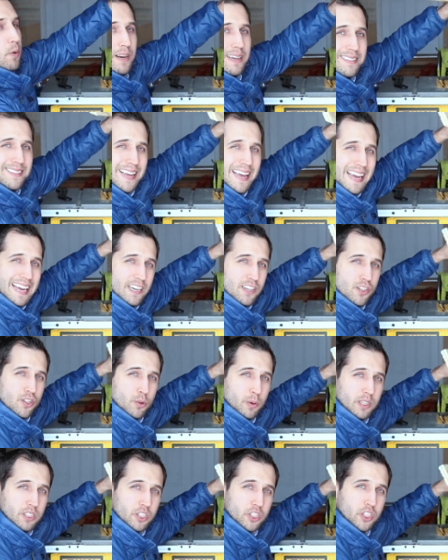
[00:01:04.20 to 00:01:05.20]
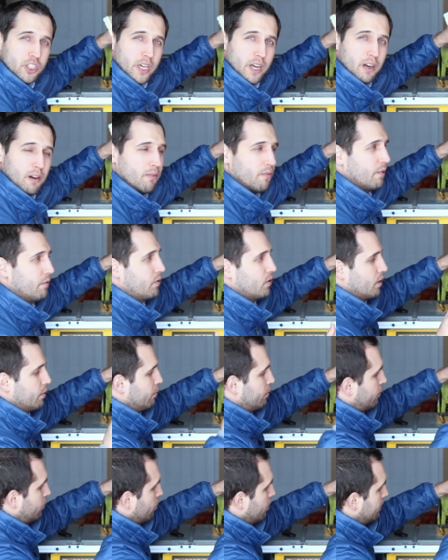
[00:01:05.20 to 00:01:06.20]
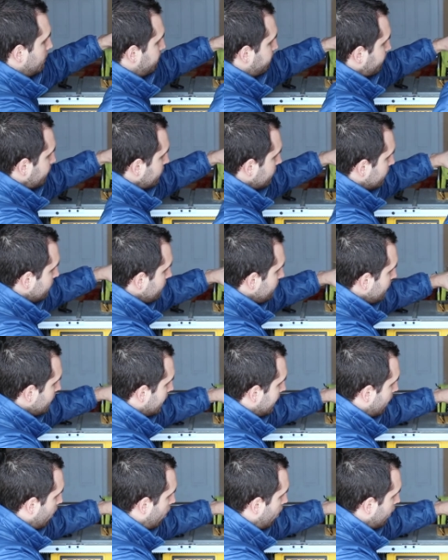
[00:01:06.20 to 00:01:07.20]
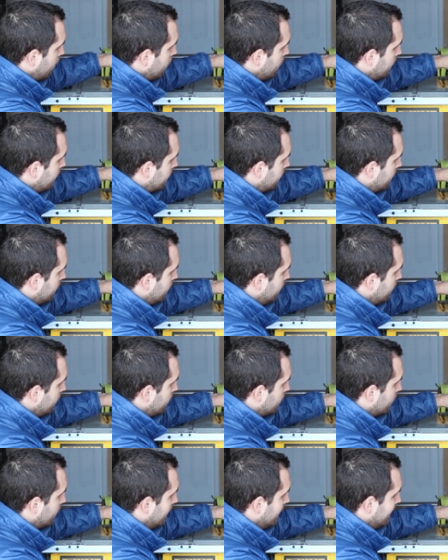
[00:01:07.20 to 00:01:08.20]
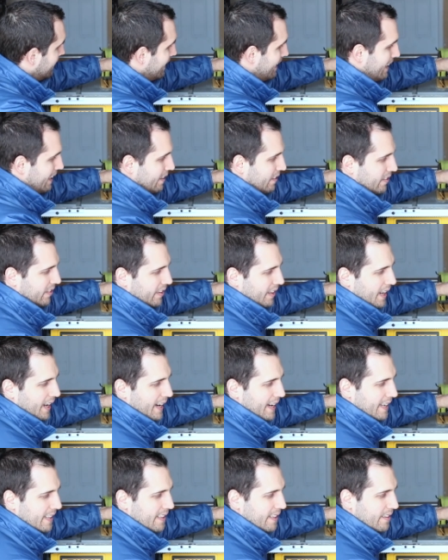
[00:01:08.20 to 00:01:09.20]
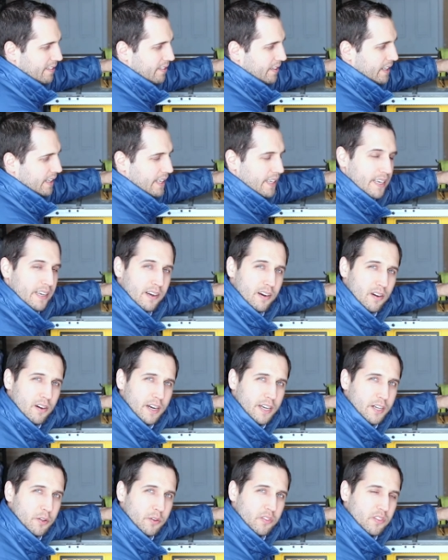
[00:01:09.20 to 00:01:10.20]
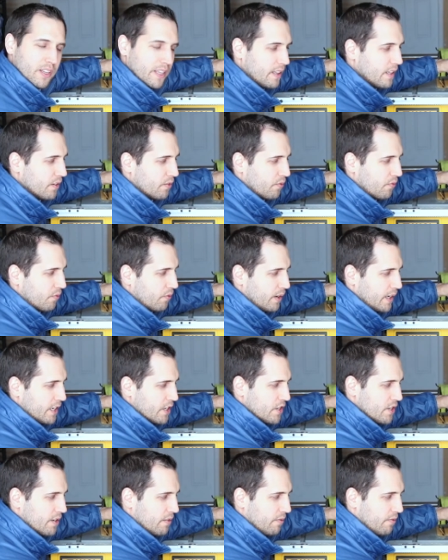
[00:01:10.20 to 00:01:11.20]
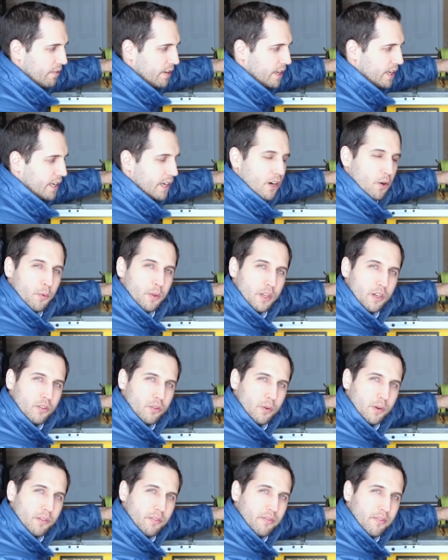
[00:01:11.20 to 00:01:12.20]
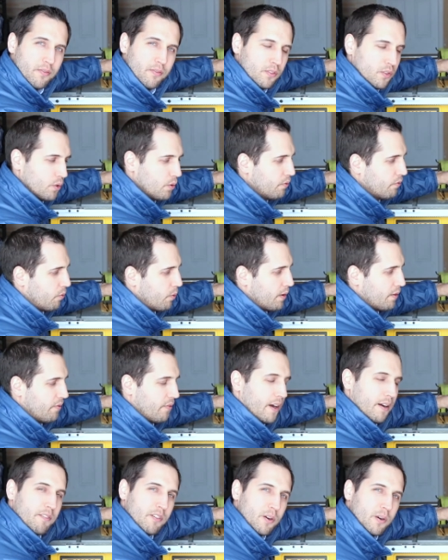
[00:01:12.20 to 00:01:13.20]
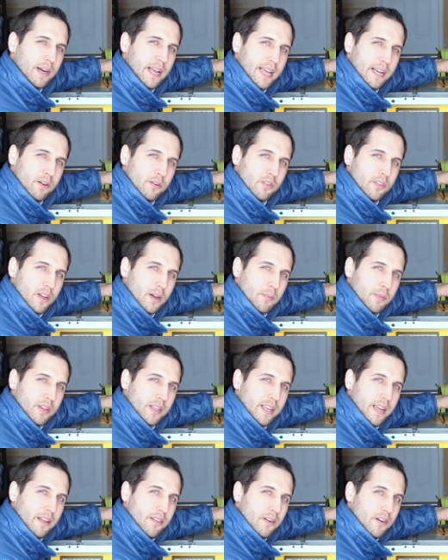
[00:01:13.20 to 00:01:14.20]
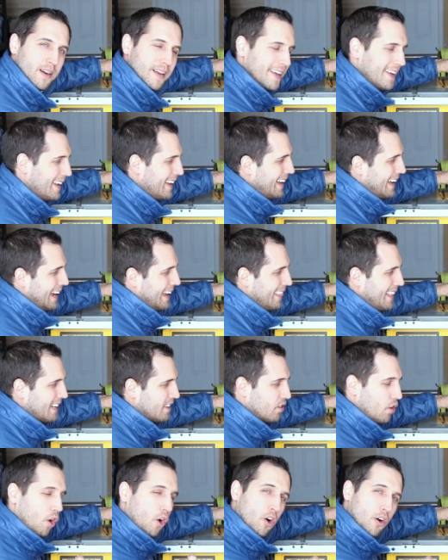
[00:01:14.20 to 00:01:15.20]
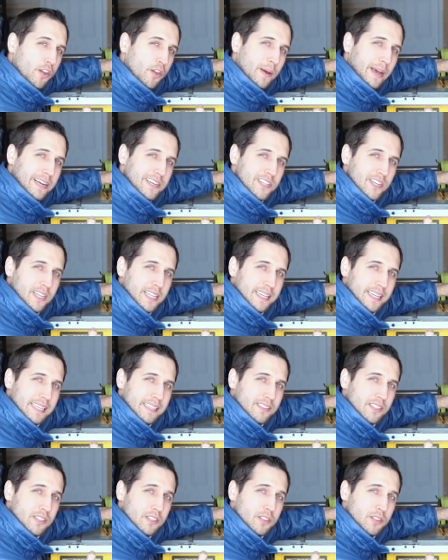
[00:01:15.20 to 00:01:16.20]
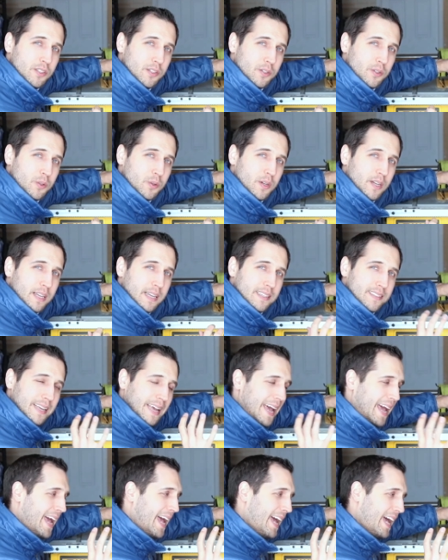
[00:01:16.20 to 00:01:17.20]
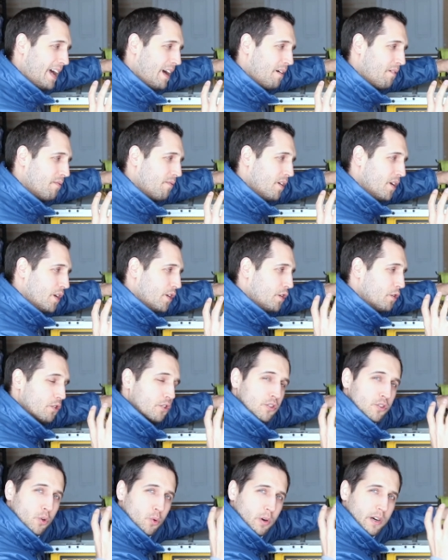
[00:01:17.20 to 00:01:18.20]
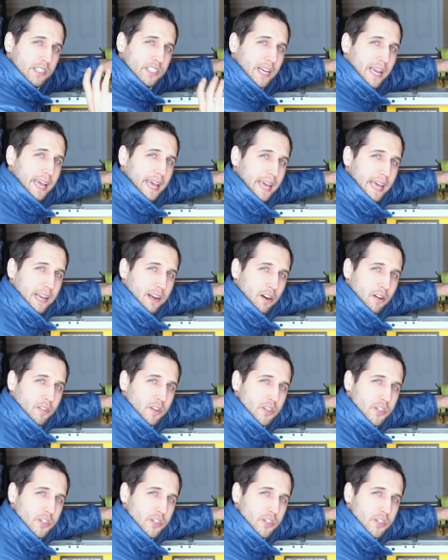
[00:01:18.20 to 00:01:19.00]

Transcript: would attach to a shelf of some sort. And all you need to do is slide these in here, and you'll see this friction fit here where the two 45-degree angles come together. And that's all you actually need to do to have your storage hang on the